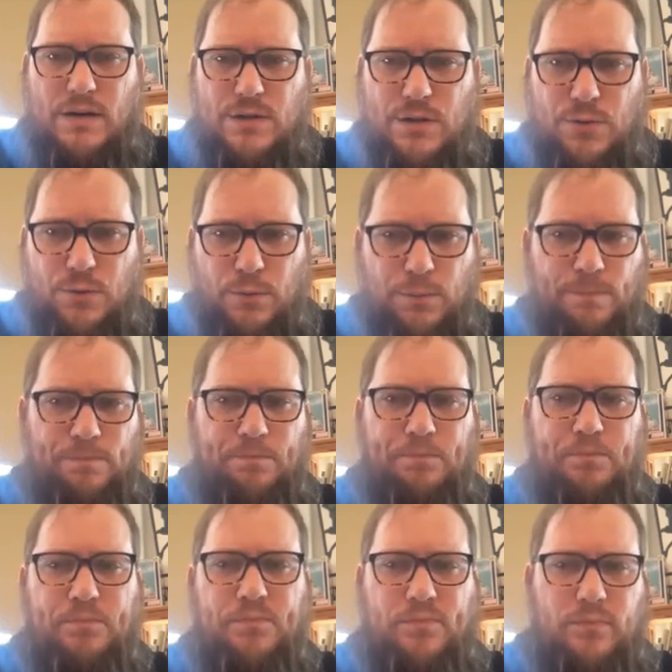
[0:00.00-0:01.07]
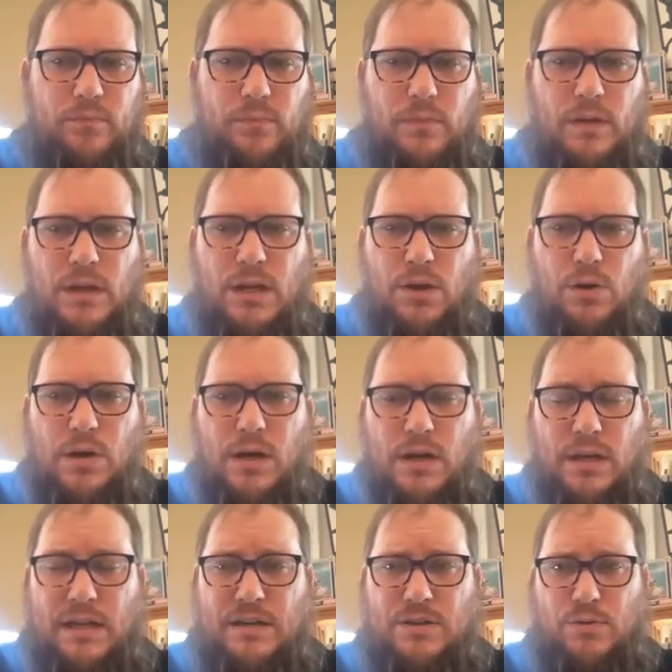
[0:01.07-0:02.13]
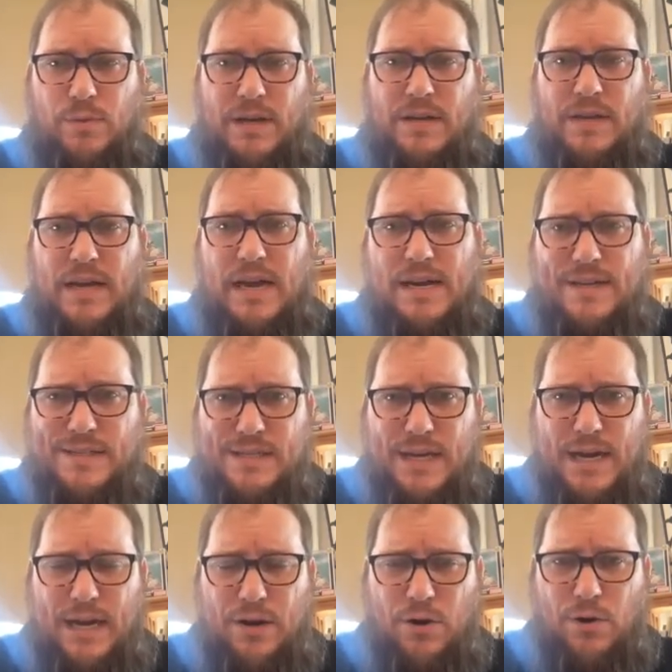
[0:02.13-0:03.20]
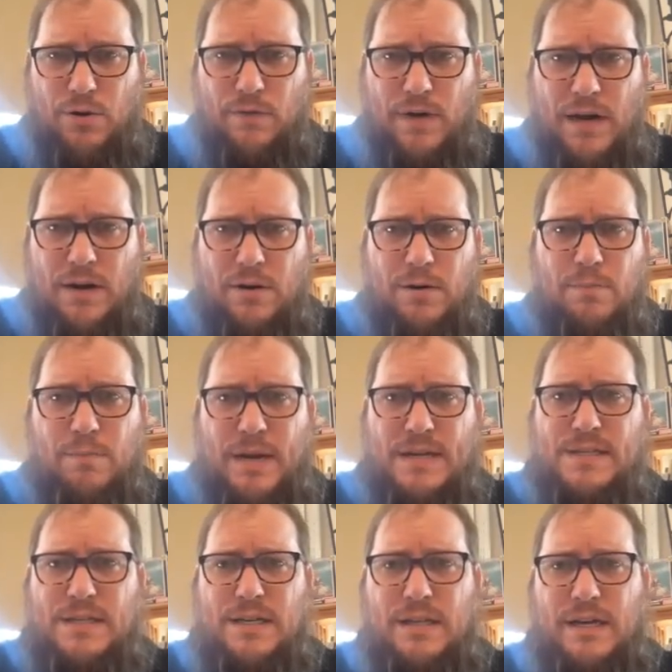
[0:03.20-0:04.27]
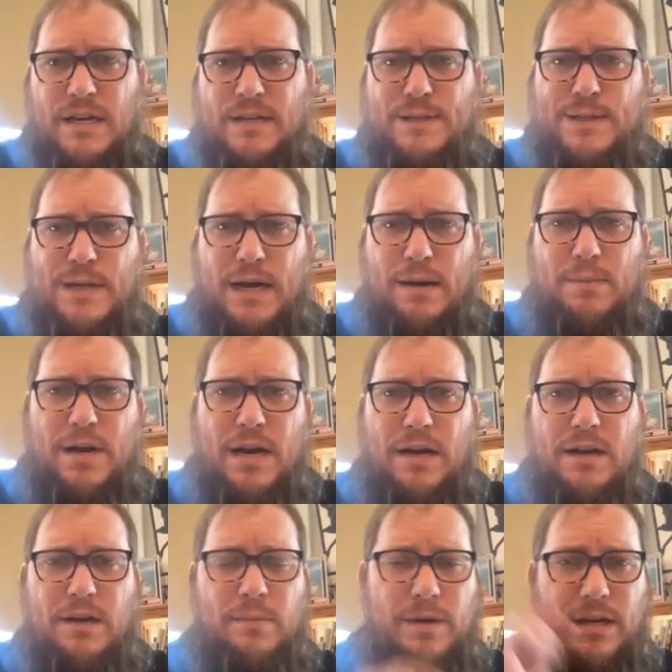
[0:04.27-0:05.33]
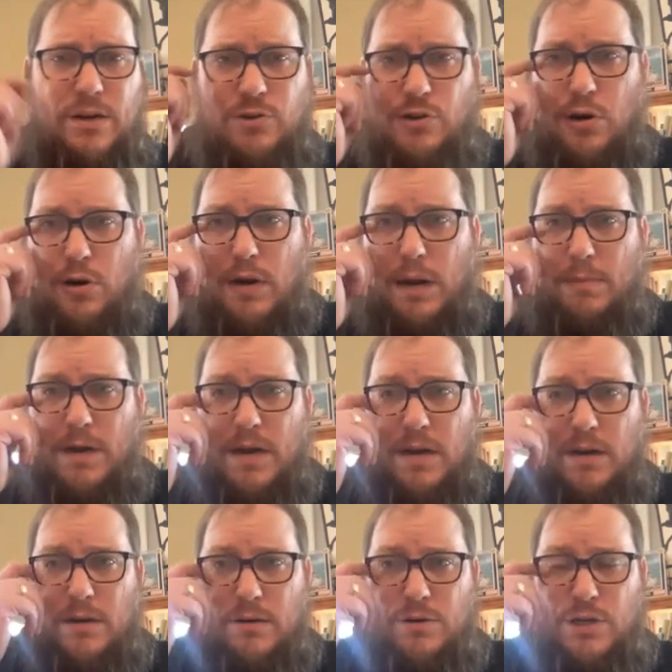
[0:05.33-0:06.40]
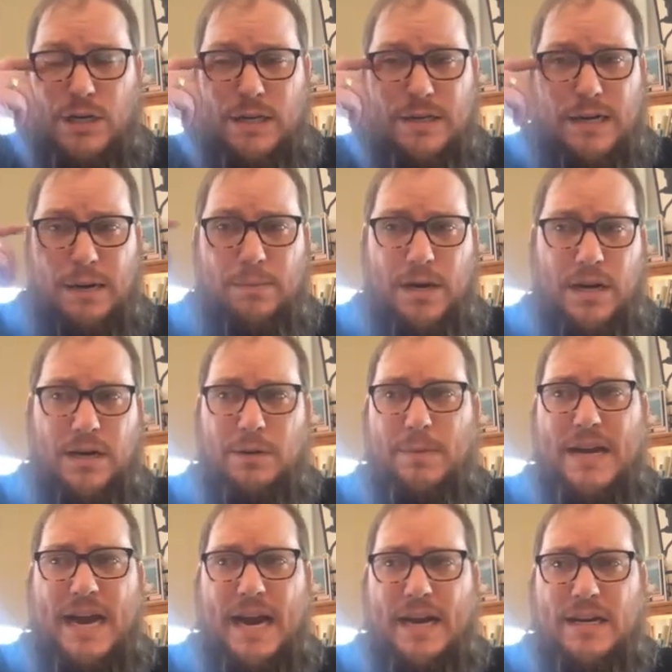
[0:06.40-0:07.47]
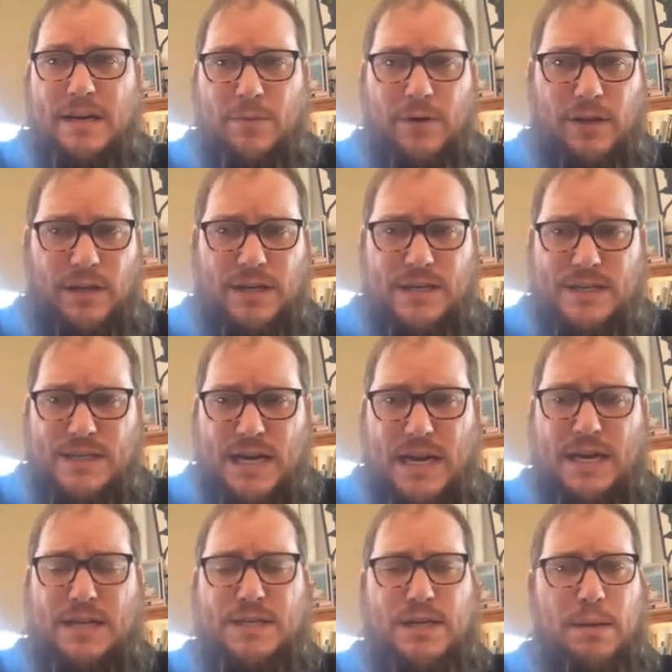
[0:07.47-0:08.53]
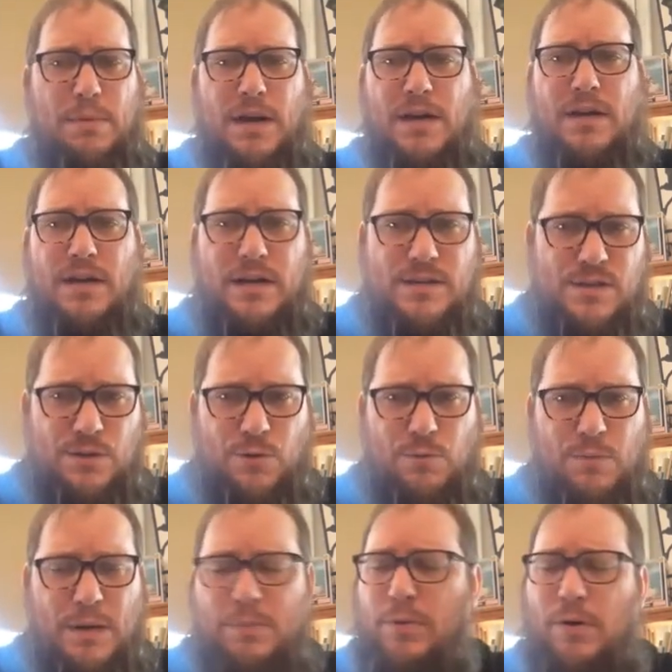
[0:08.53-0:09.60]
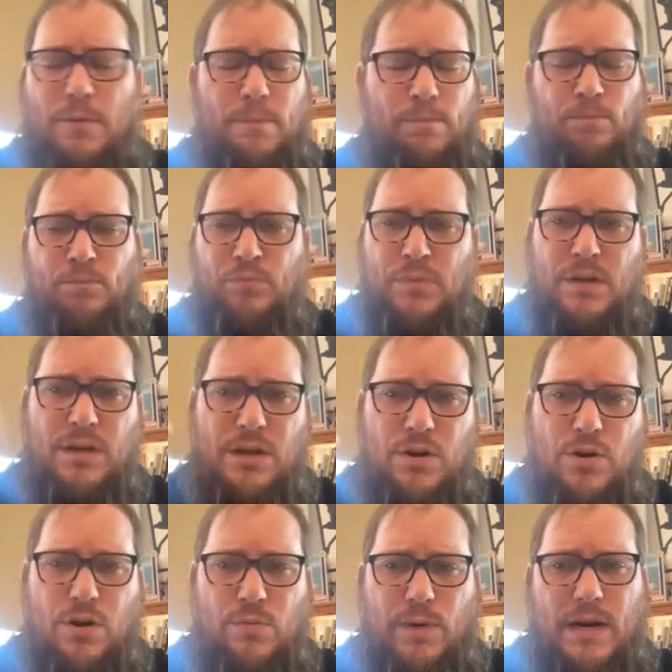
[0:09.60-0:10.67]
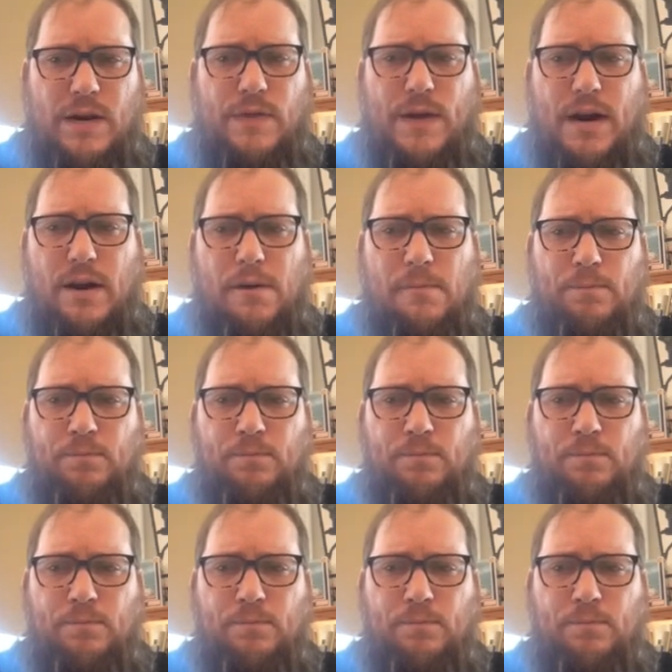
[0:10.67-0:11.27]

to, you can click to read the NSDA Code of Honor. Basically, it's I'm not going to be a jerk. I'm not going to cheat. I'm not going to be academically dishonest. I'm not going to exclude people. You can read it there.